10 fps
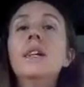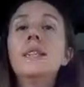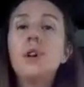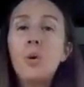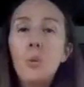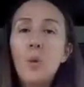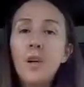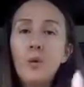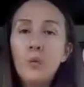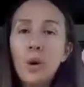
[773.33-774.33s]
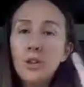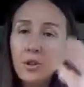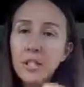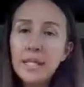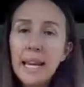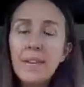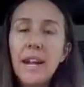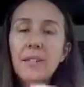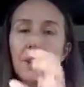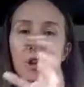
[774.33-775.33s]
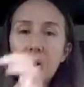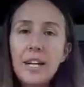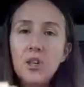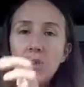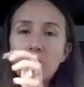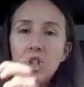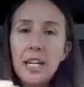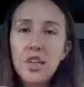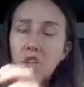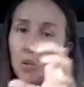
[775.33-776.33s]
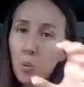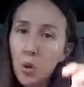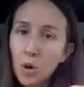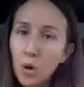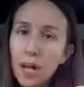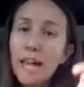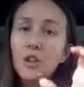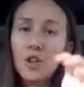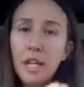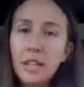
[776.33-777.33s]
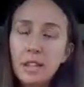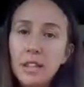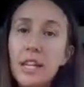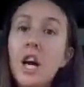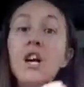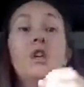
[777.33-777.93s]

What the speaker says: So when you understand how these gradual changes work energetically,